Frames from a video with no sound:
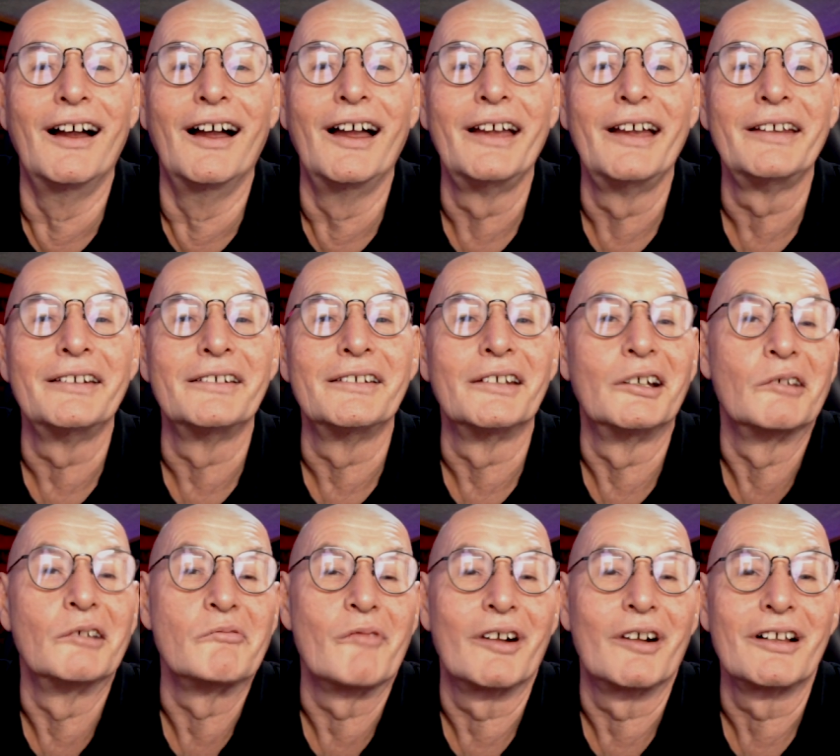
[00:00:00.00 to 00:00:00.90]
And
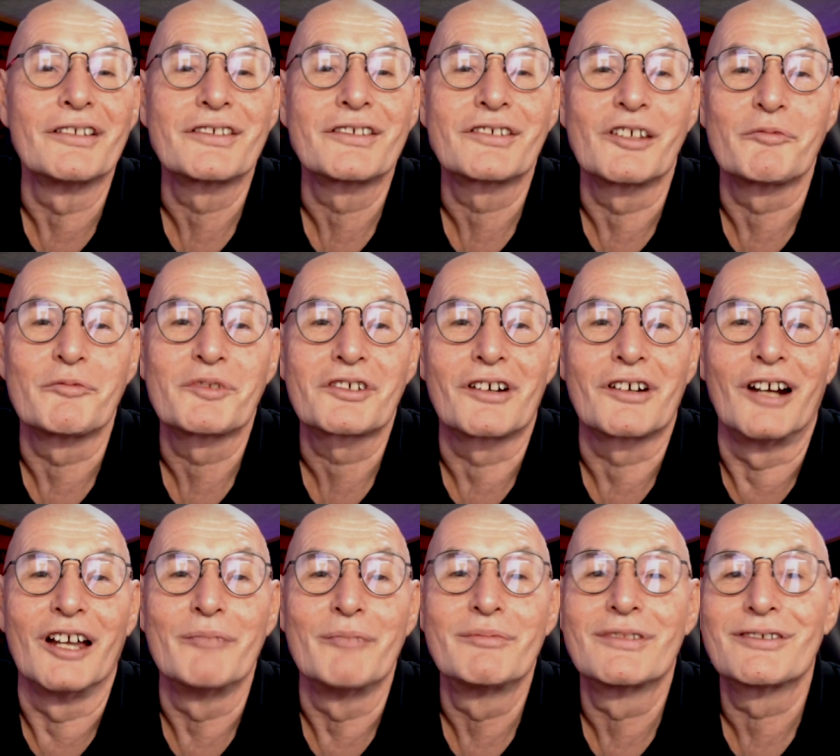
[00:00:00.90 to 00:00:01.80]
uh, you are
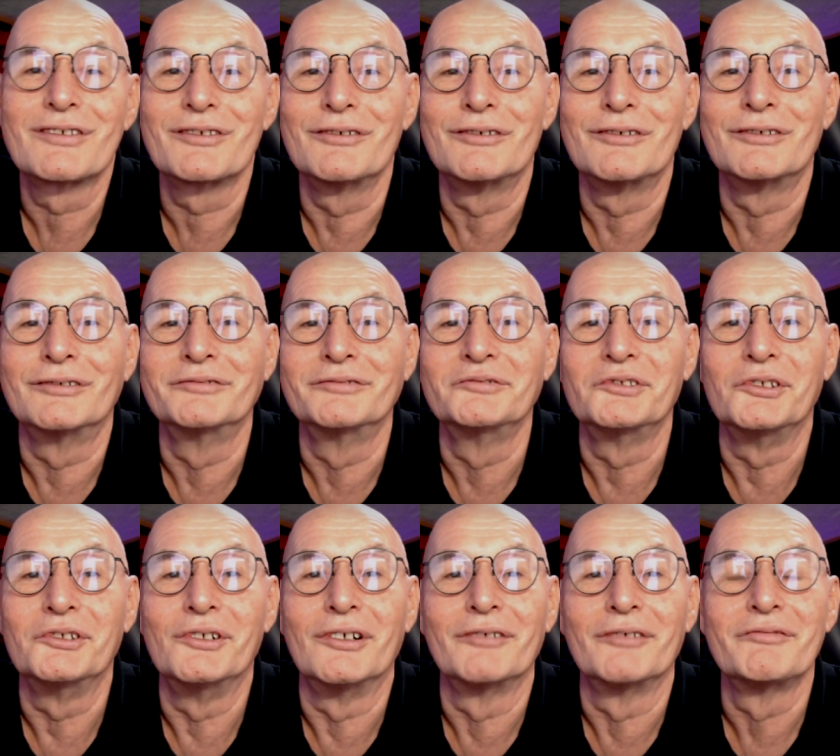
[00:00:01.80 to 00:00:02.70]
subscribed, so
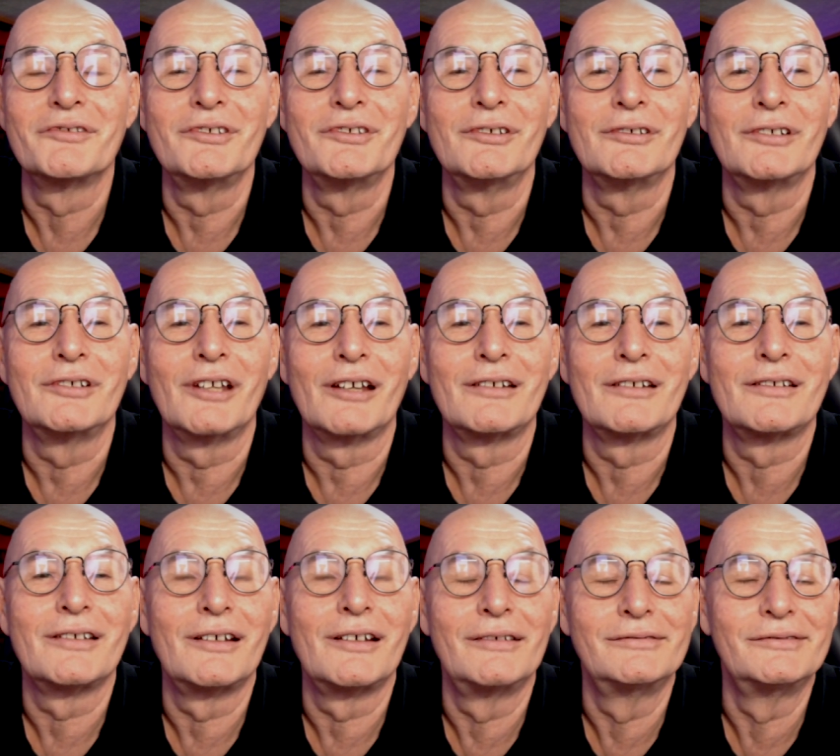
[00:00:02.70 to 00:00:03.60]
you know you
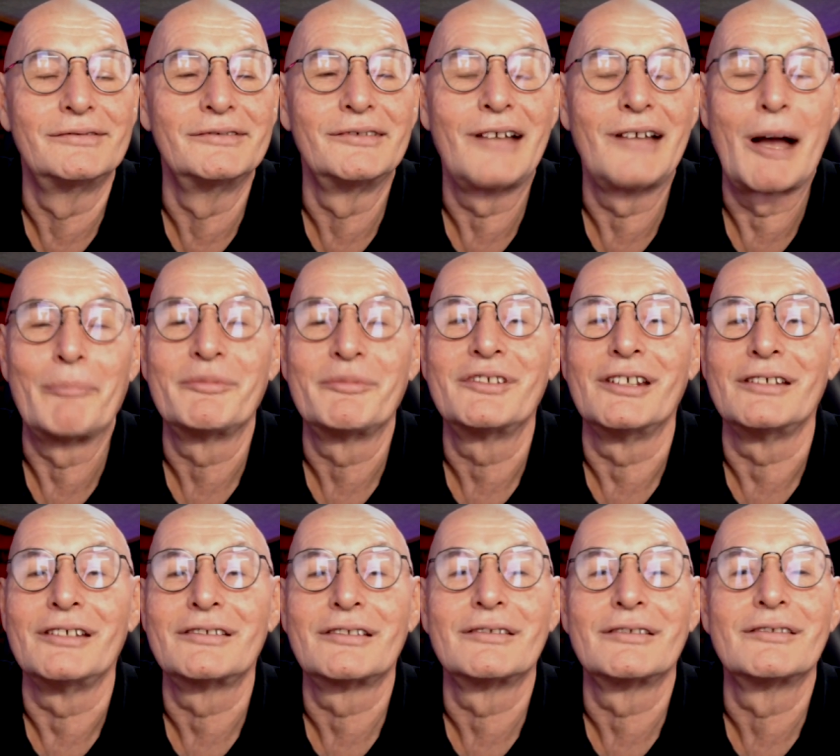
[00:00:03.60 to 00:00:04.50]
get
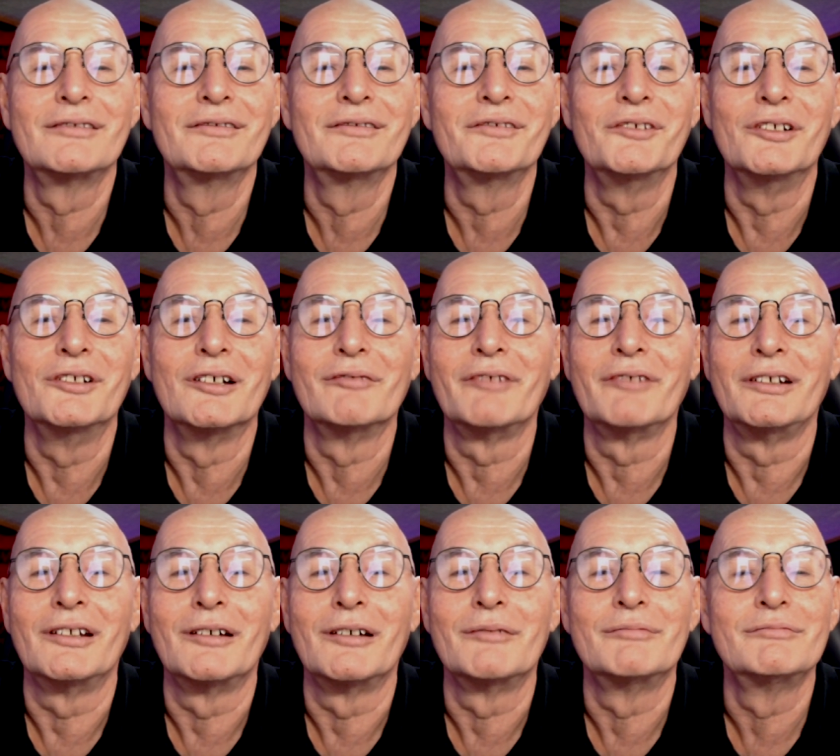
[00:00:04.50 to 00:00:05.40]
updated. You know
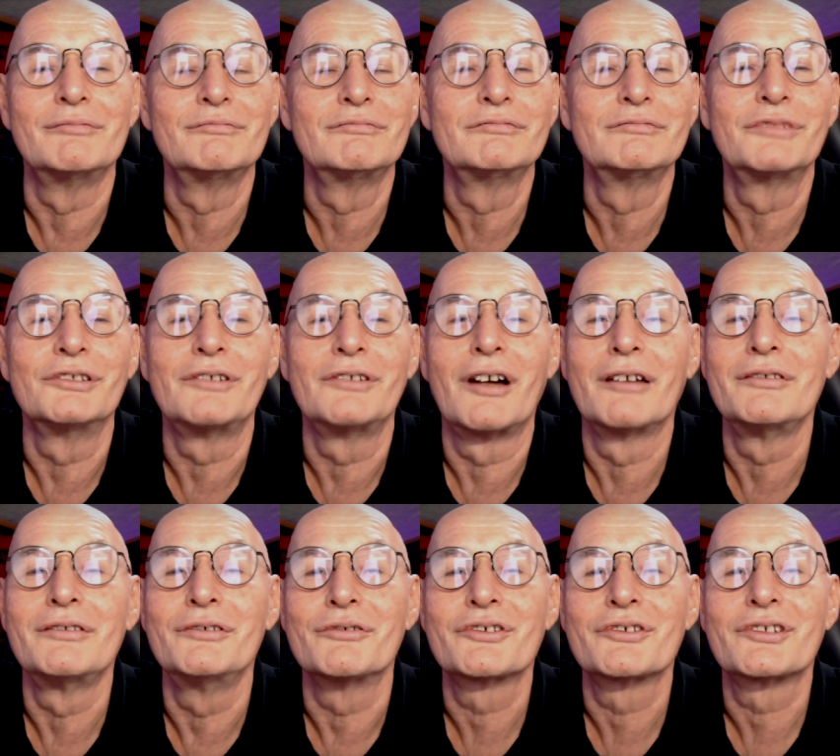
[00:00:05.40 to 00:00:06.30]
when I put
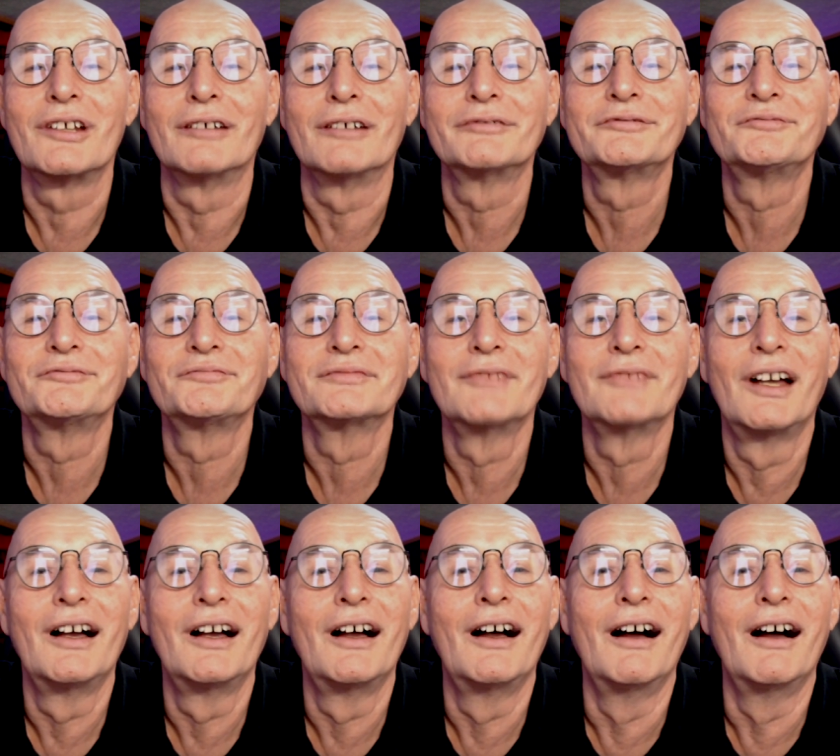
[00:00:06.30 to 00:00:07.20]
out new stuff.
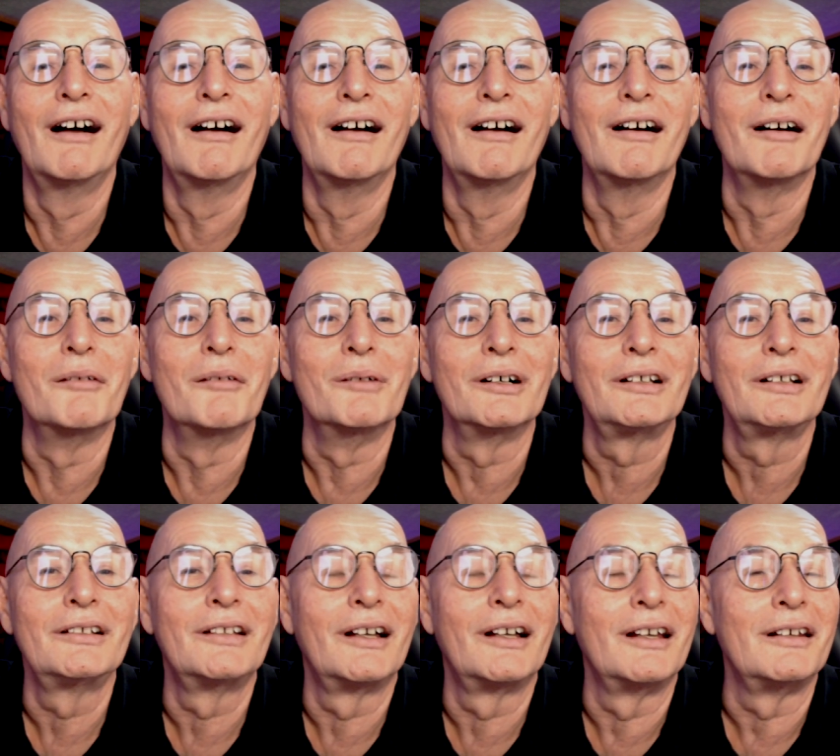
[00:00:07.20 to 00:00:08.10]

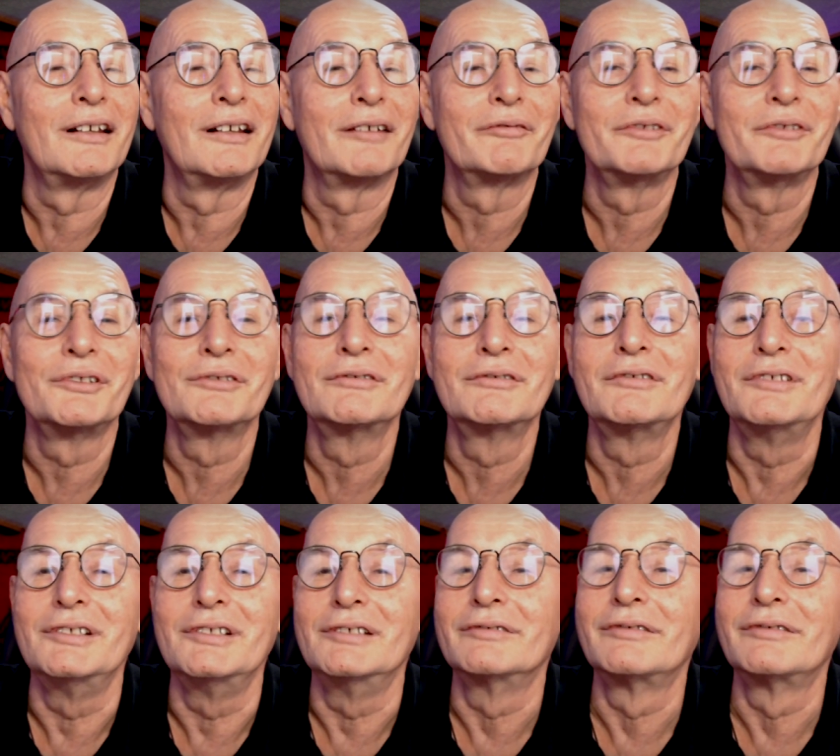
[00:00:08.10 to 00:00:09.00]
Well, I love you.
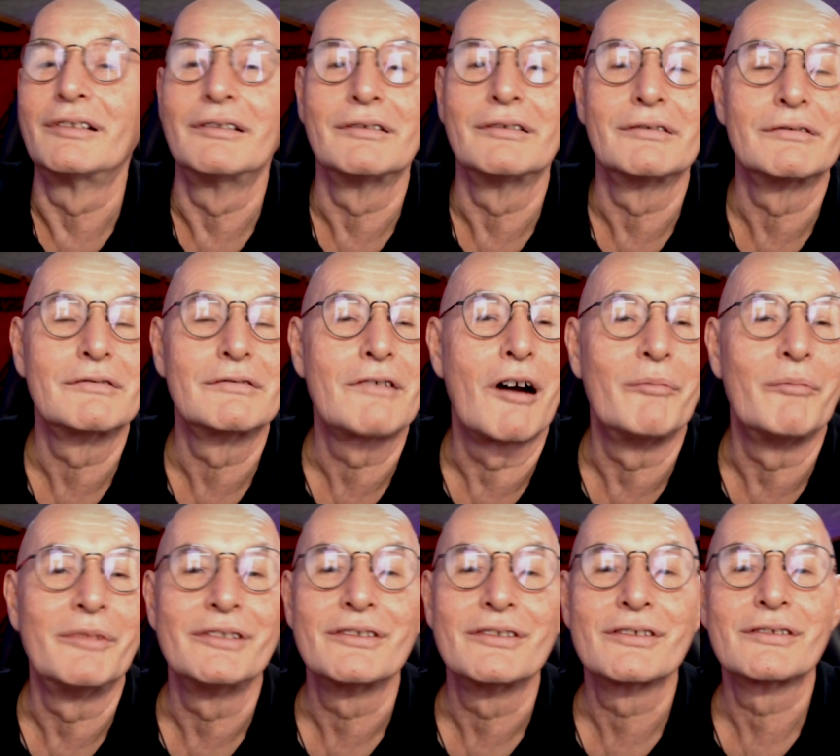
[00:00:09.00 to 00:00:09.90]
Leave
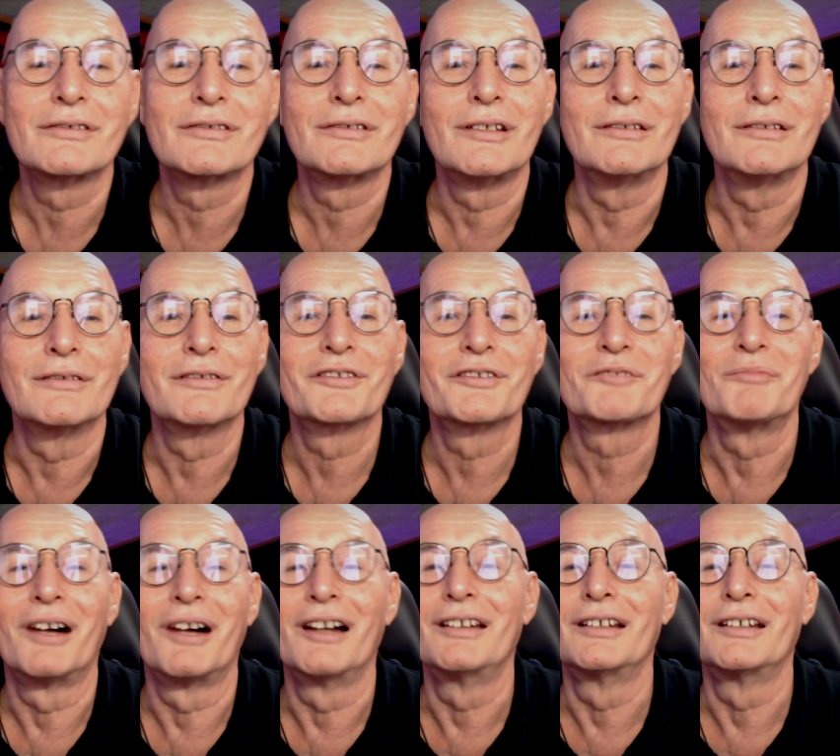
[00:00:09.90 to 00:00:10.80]
comments and
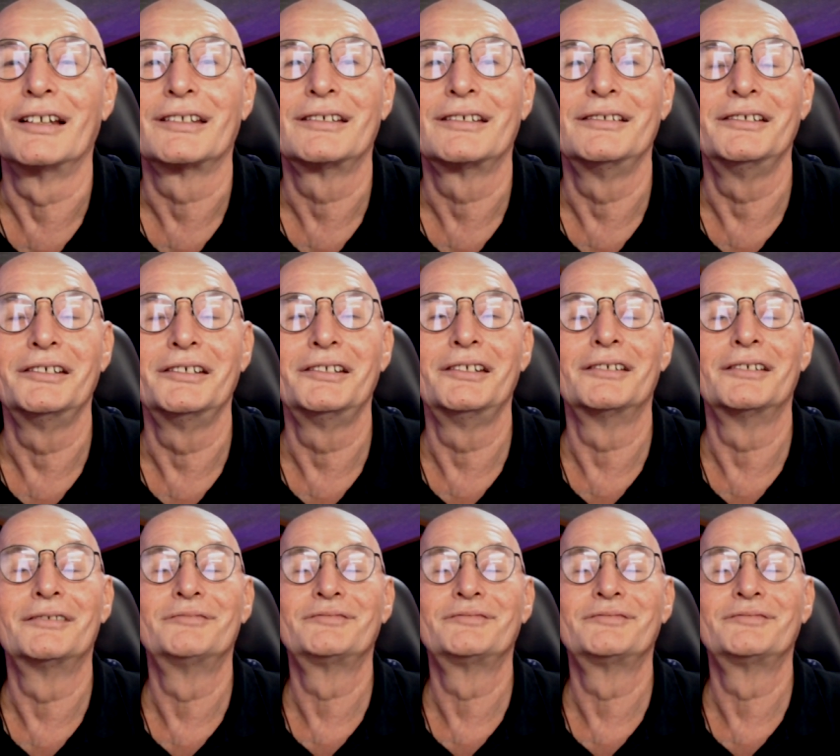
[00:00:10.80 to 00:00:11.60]
smile like an idiot.